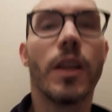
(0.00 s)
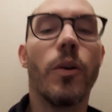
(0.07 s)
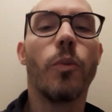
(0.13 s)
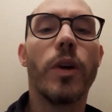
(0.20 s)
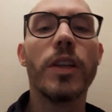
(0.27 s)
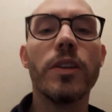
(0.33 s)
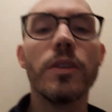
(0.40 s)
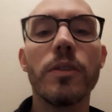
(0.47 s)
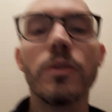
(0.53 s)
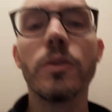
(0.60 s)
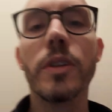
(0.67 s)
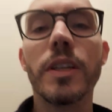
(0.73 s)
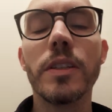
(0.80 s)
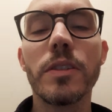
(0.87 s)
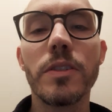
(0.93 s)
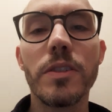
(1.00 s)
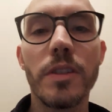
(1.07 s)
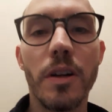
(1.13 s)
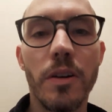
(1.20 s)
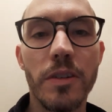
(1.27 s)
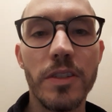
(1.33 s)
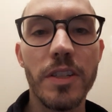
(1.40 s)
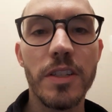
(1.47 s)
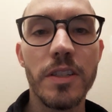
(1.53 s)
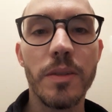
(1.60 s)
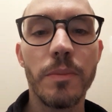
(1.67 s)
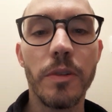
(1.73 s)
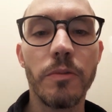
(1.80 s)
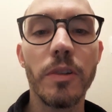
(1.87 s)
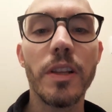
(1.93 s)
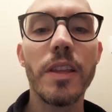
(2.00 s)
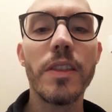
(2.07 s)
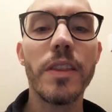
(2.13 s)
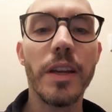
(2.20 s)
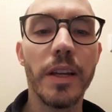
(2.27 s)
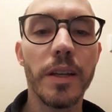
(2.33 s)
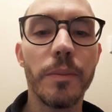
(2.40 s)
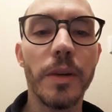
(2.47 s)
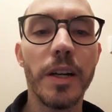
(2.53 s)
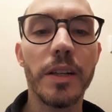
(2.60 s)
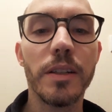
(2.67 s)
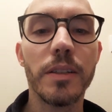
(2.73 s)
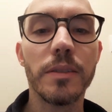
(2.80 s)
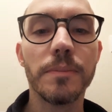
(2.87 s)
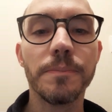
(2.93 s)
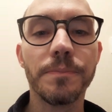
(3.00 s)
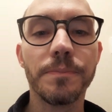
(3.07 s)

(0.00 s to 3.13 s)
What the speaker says: When you look into Stoicism and really think about it,